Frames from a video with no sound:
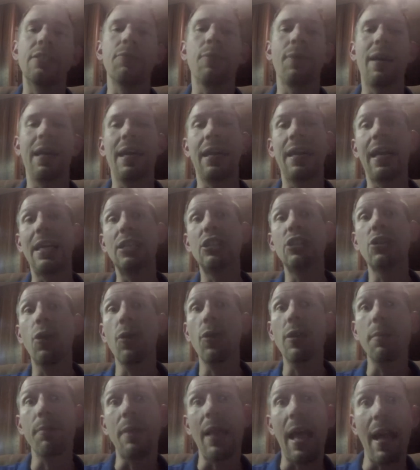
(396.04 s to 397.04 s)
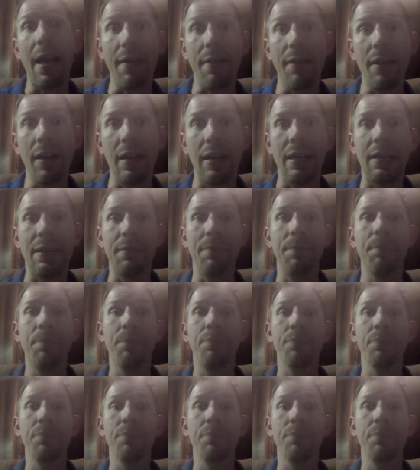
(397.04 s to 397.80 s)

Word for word: this way?" And I showed him that uh,